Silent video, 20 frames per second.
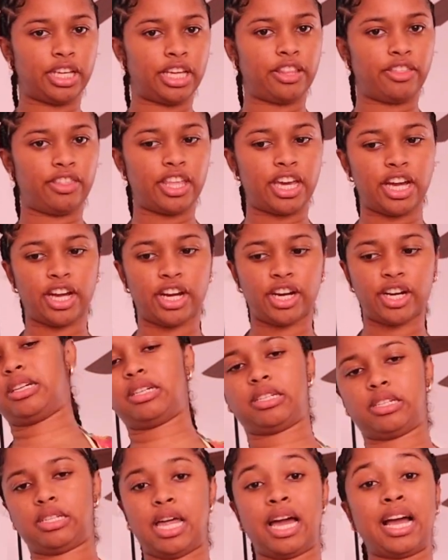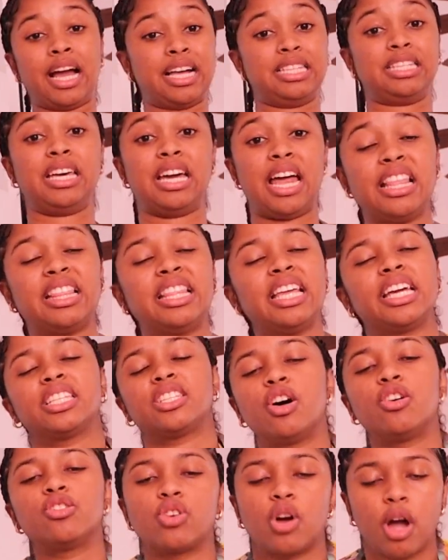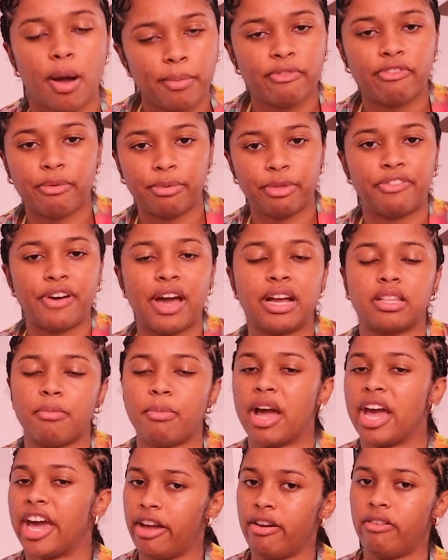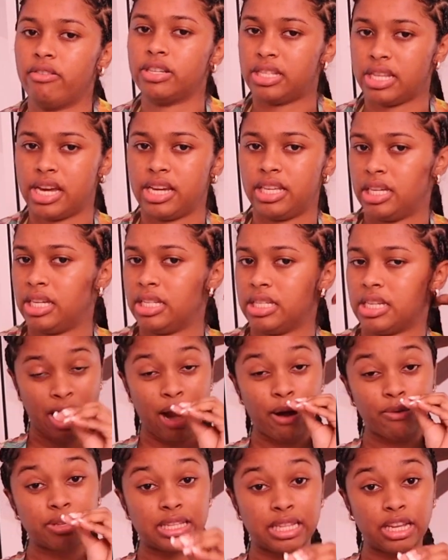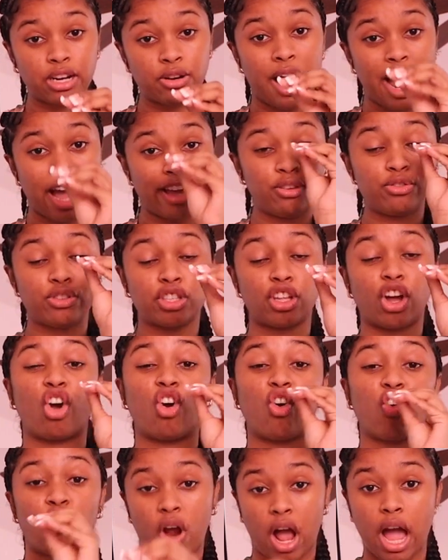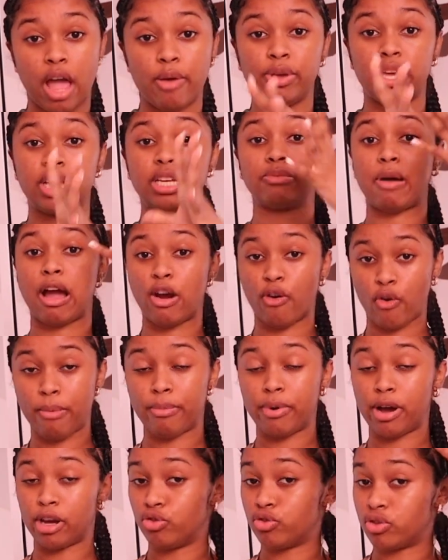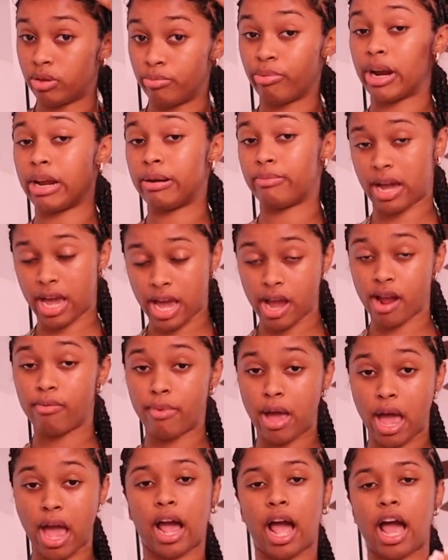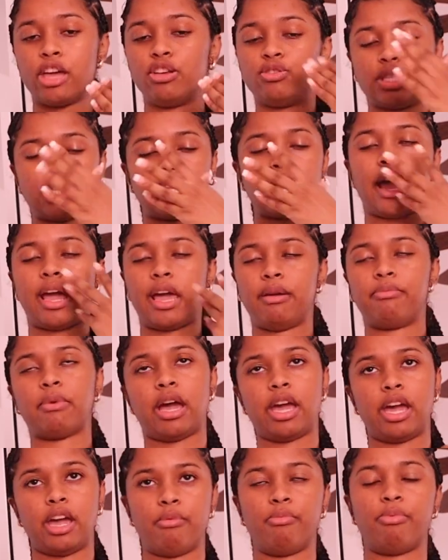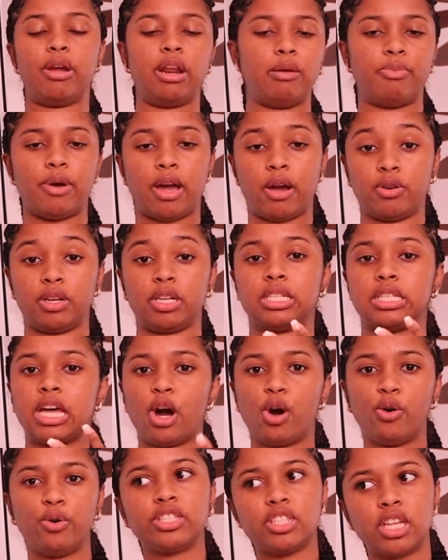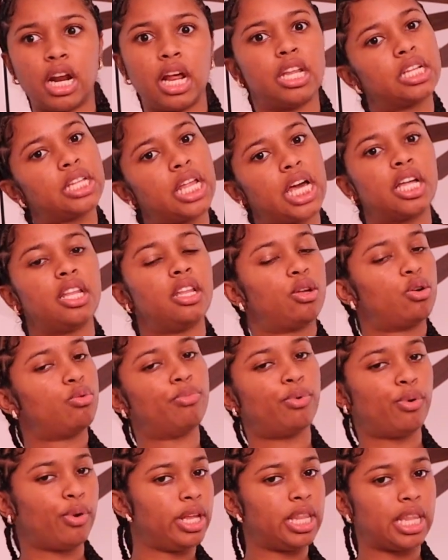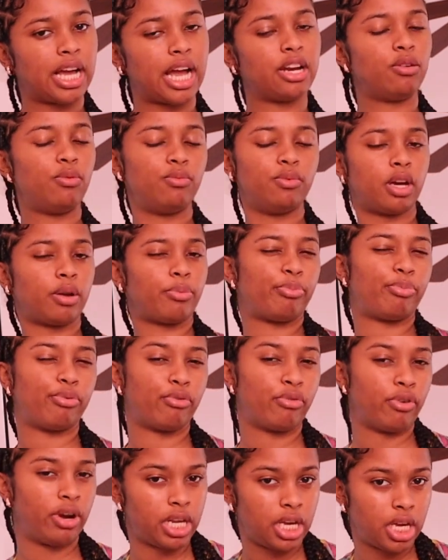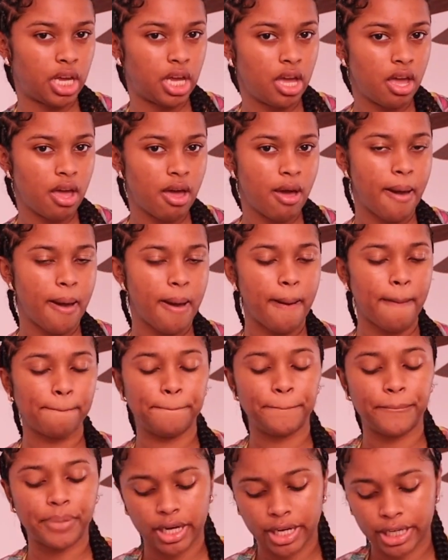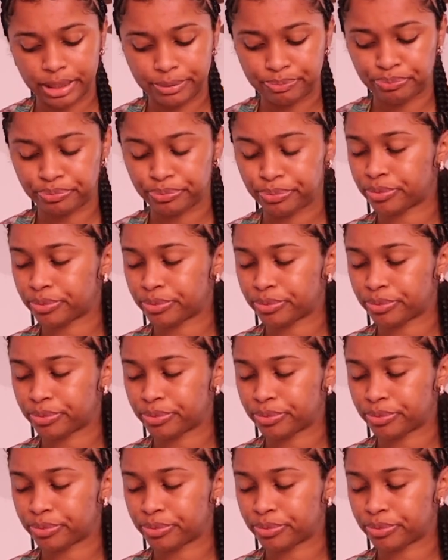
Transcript: in there. Like I said, I think it's also coming from the fact that my hair is like this. When I was little, I used to cry because my grandma used to braid my hair back. I used to hate my hair braided backwards because I always thought I looked like a little boy. Like, I don't look pretty. But